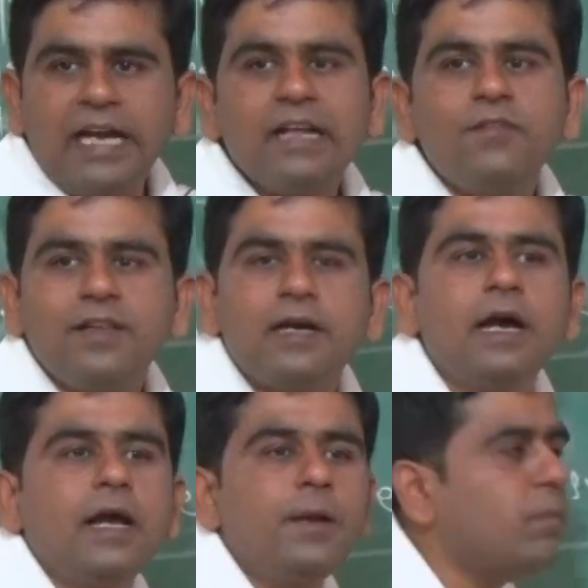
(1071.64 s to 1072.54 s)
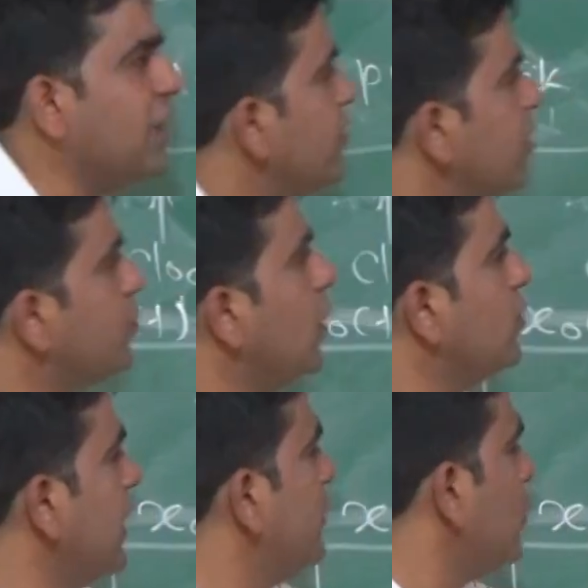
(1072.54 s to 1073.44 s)
with a impulse
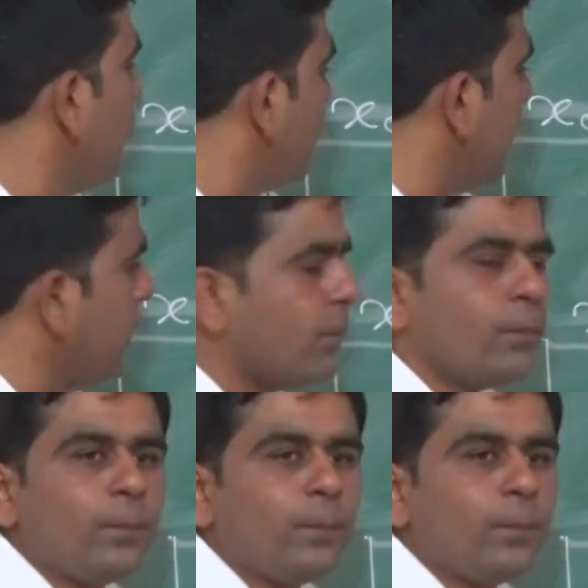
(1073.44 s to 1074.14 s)
response H of t.